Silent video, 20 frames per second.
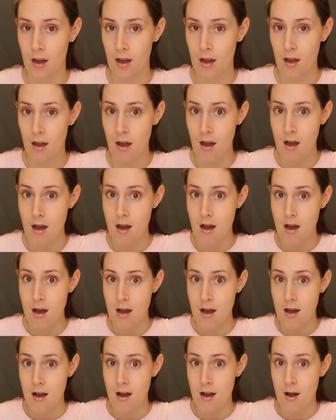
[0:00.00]

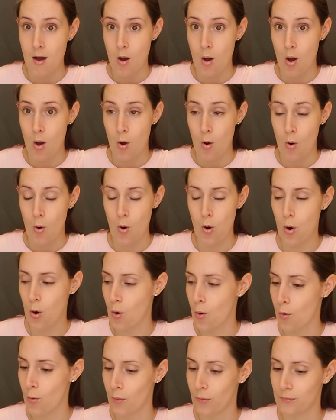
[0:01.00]

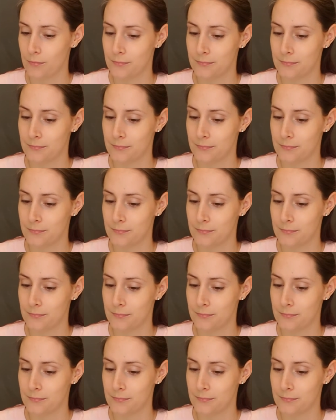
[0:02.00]
Nothing is said.